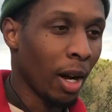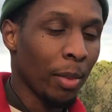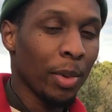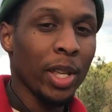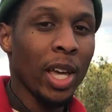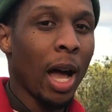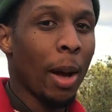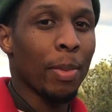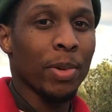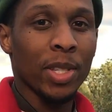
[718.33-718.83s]
I'm
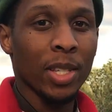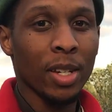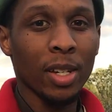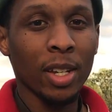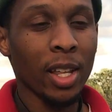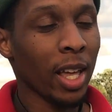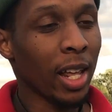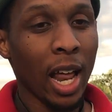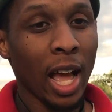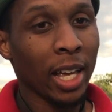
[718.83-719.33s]
the opposite of
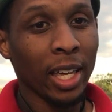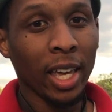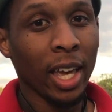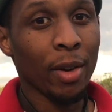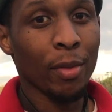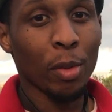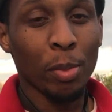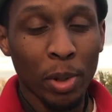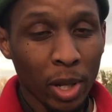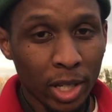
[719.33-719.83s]
that. I
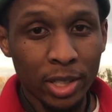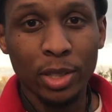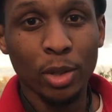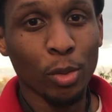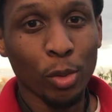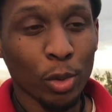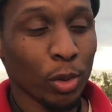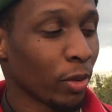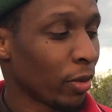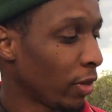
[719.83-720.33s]
can't replace a
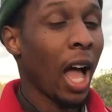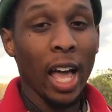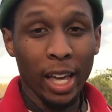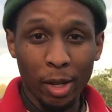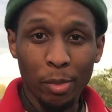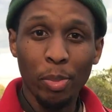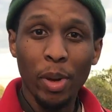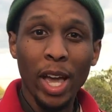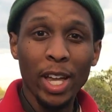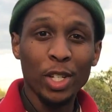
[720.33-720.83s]
roof. I
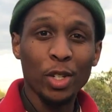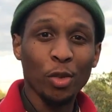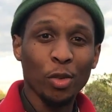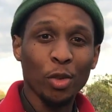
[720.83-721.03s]
can patch a